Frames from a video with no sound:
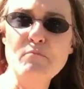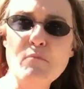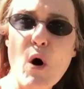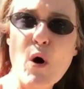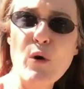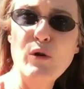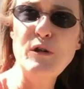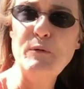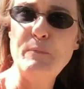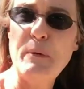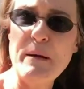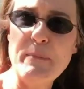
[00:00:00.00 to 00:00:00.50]

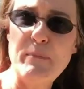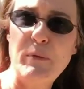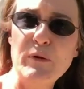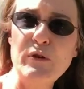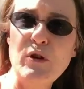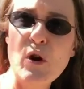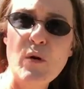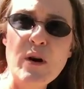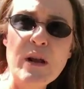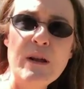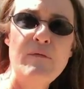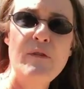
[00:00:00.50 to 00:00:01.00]
most people
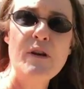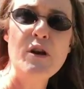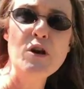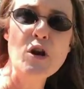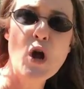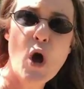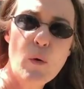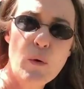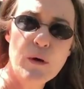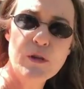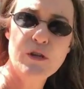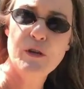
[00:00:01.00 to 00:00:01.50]
don't even
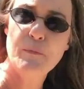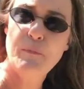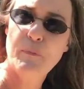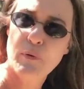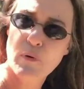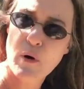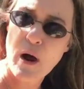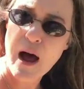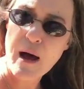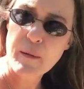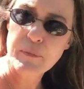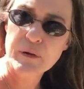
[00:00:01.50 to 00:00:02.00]
know it's a
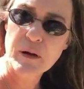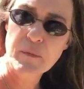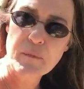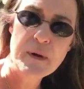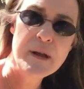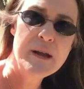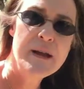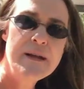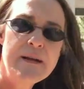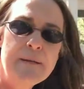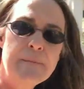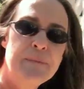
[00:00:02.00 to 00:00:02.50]
problem
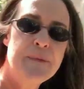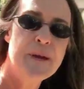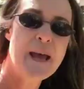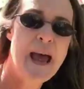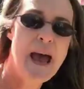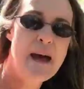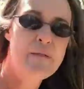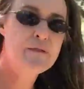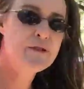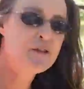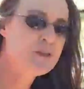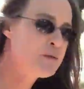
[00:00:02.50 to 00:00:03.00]
to have a